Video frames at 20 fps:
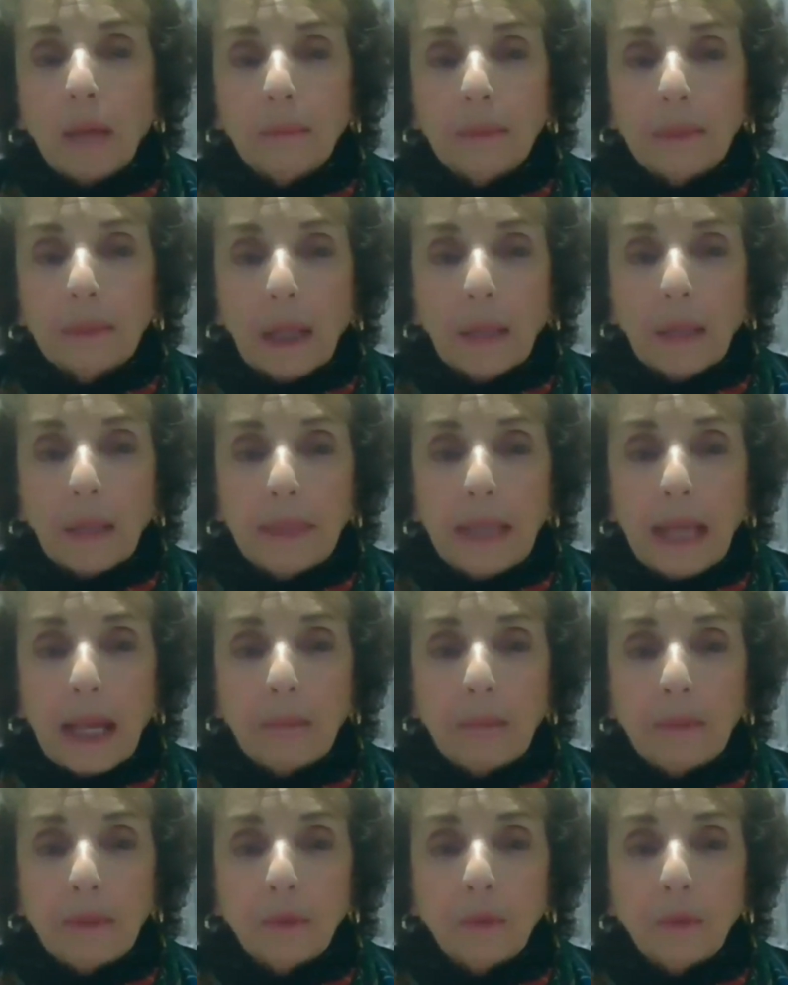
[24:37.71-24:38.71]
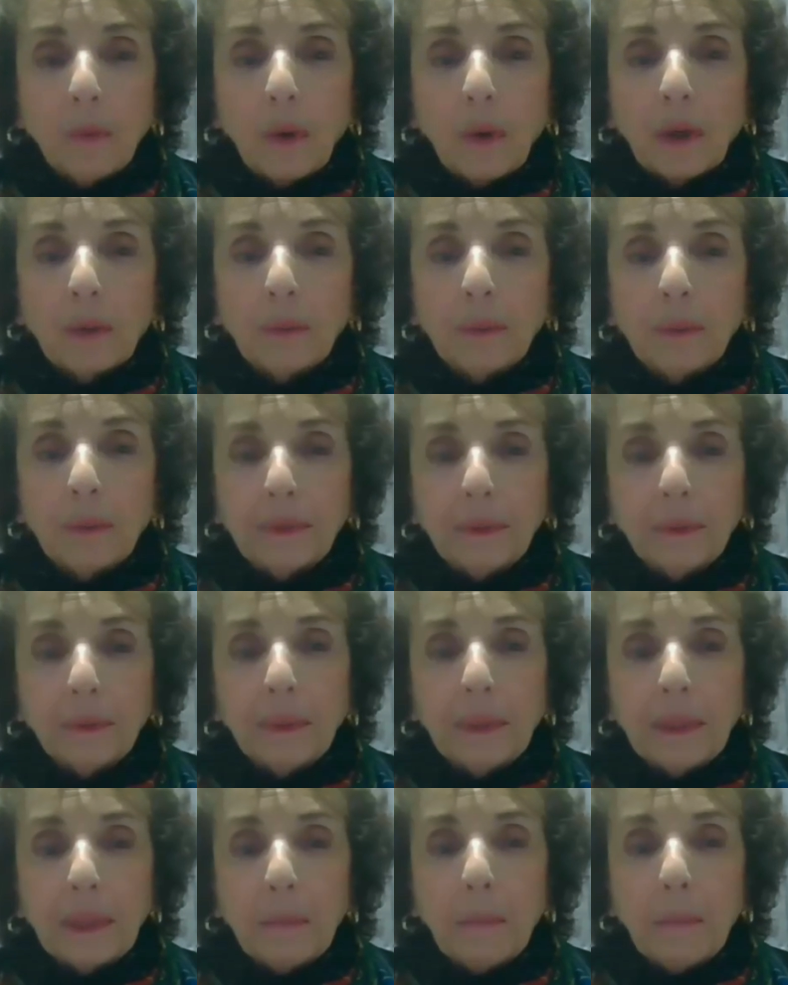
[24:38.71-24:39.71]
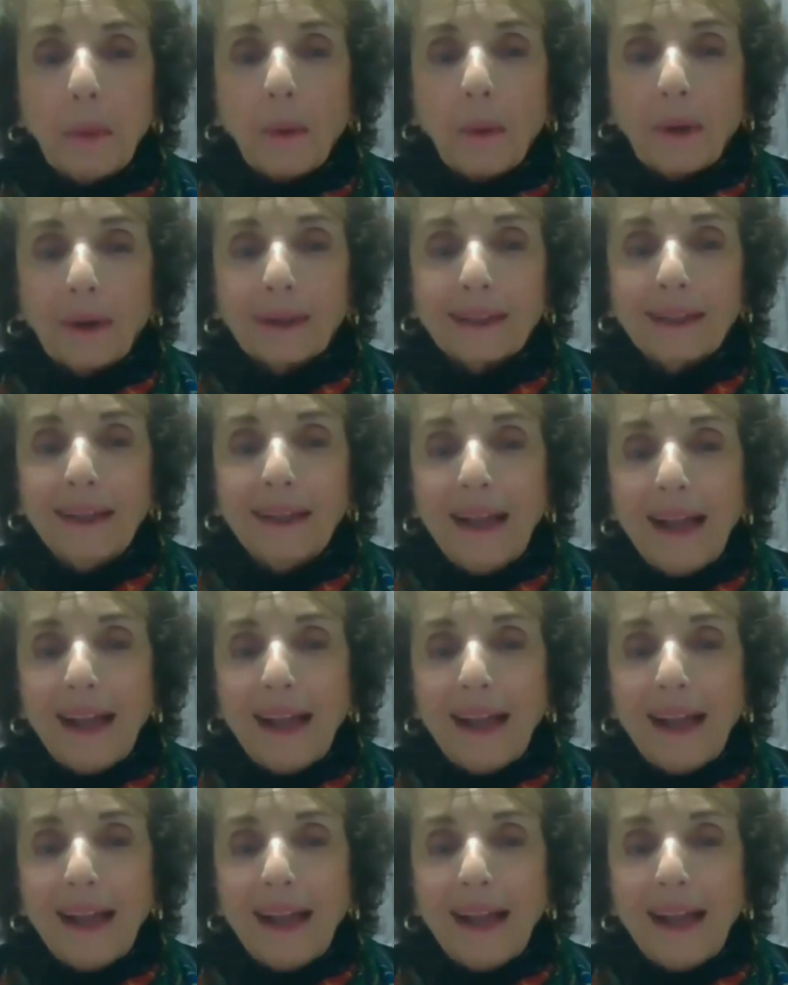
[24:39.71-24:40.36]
I'll i'll be happy to walk with you in the park